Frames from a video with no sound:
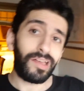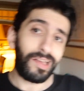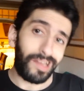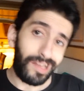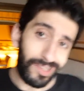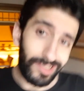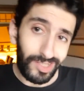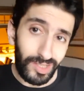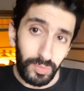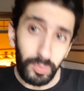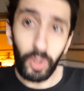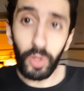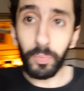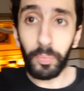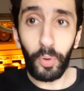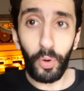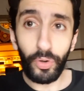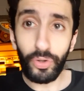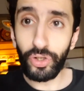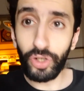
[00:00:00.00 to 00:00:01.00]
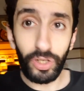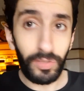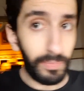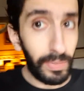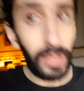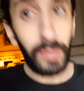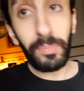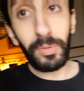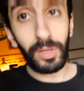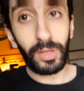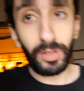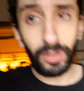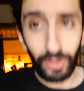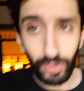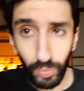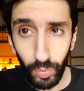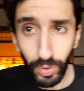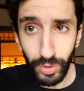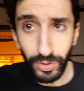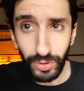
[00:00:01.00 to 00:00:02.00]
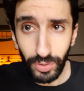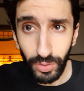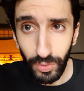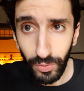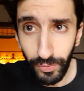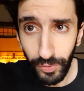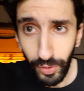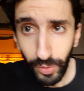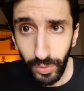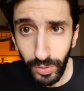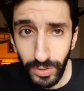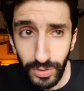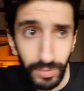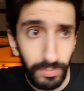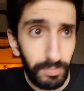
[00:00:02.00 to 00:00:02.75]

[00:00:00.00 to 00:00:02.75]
A small portion may be Guild Wars two viewers.